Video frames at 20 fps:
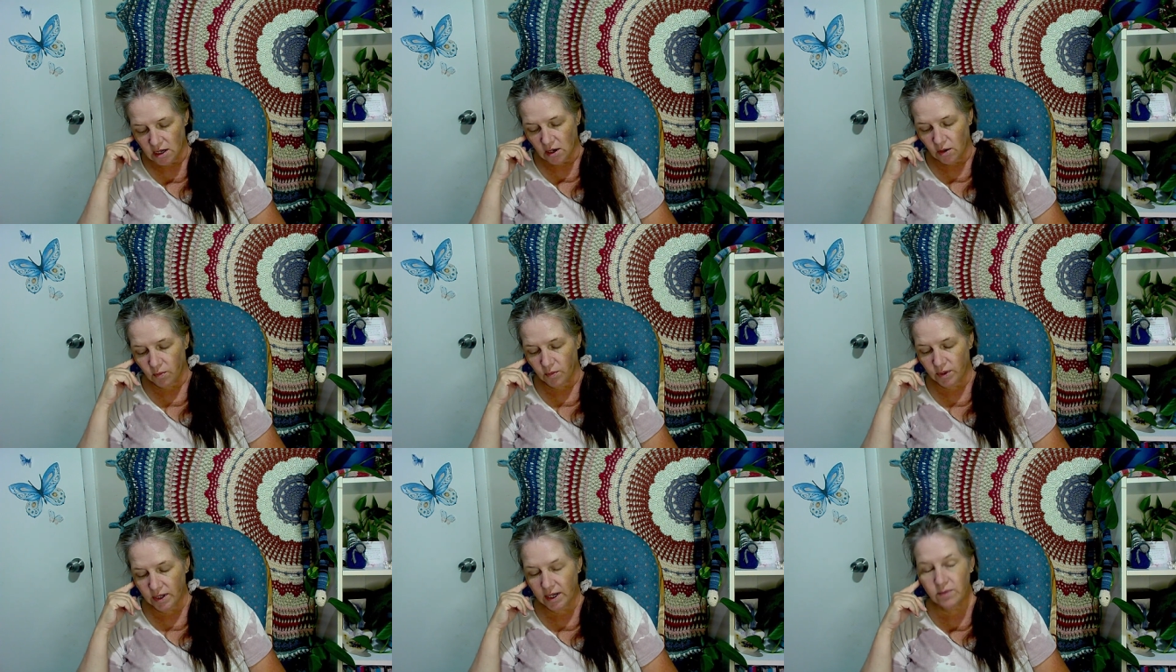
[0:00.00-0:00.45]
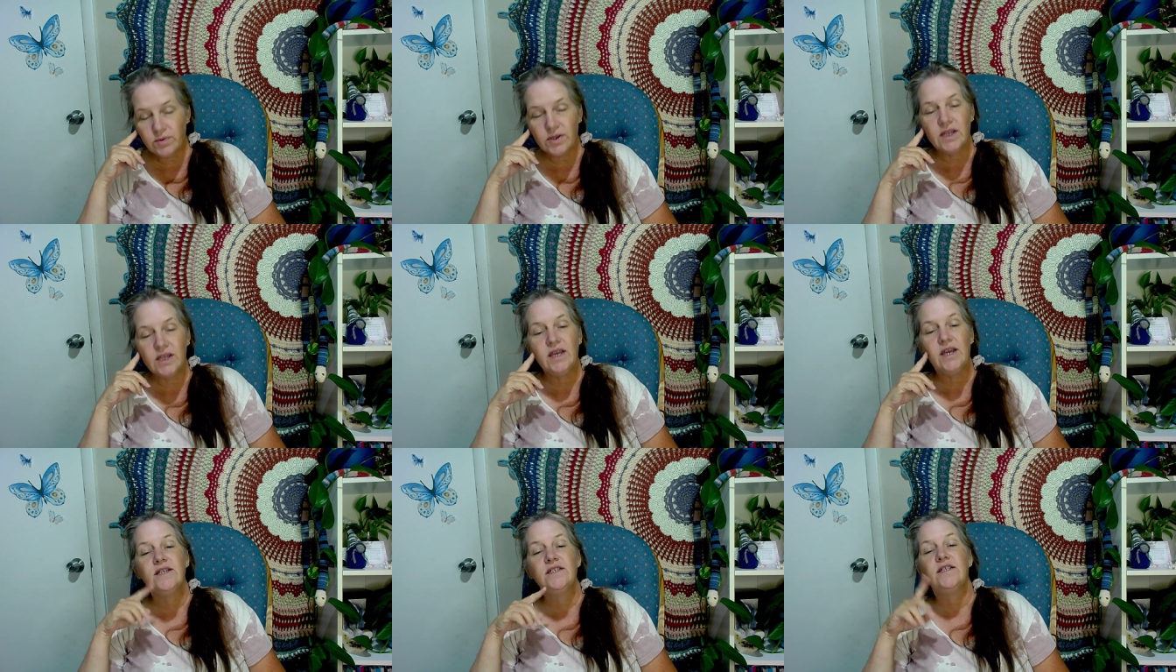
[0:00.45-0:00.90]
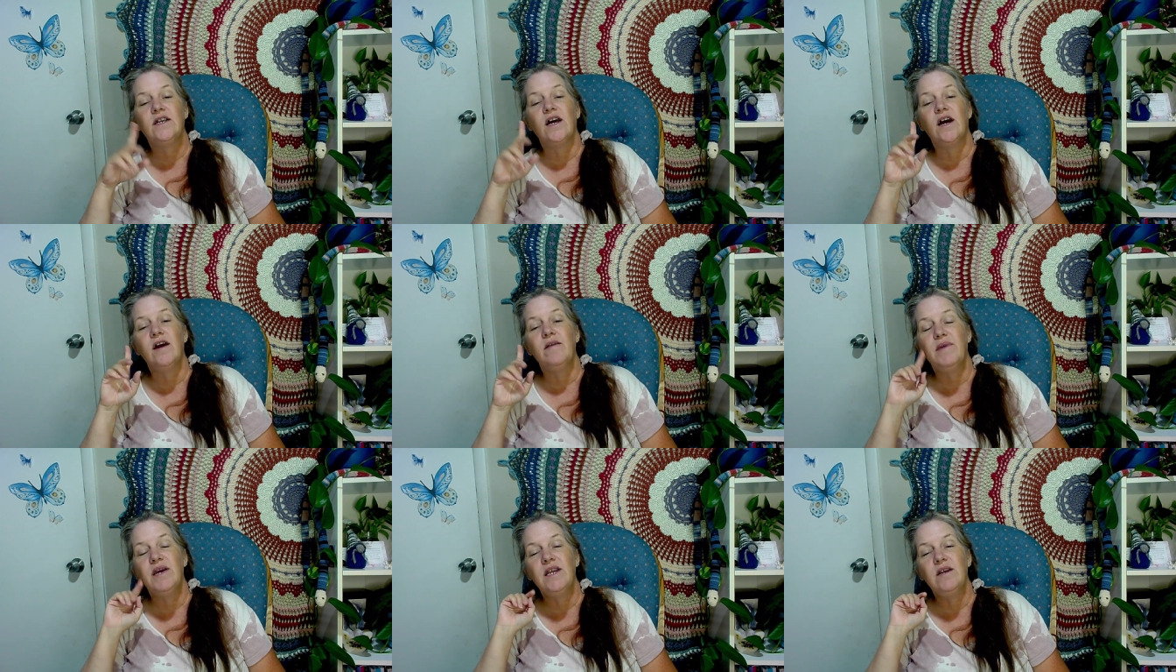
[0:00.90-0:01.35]
when I realized
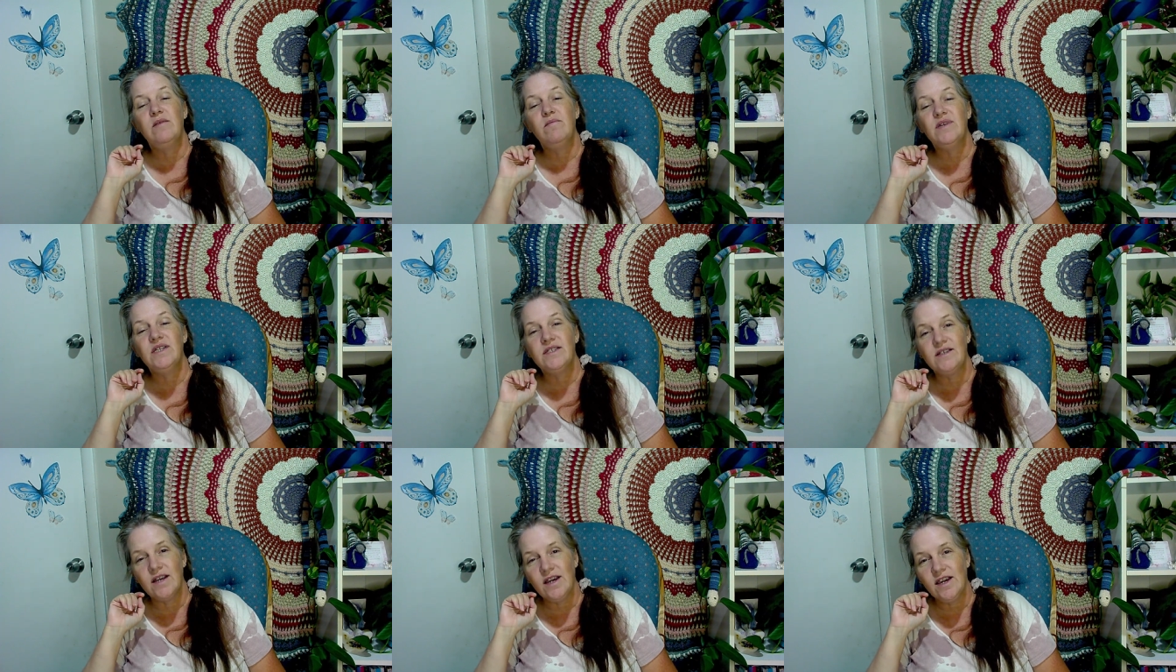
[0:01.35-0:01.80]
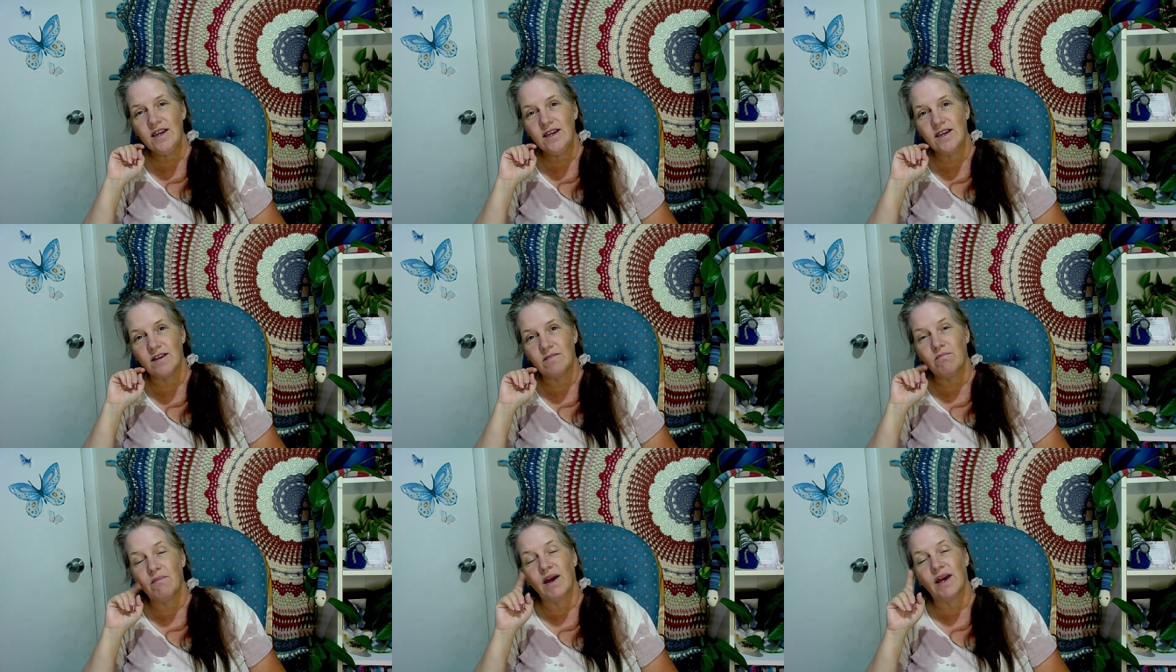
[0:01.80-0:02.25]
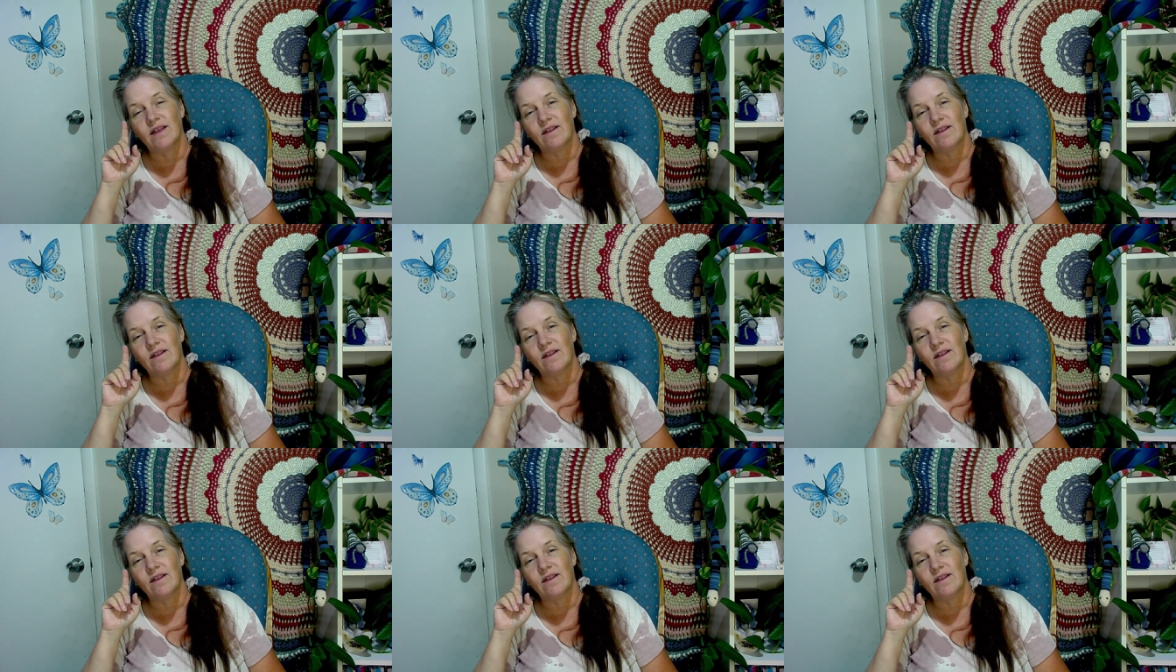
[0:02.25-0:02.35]
I made a mistake in my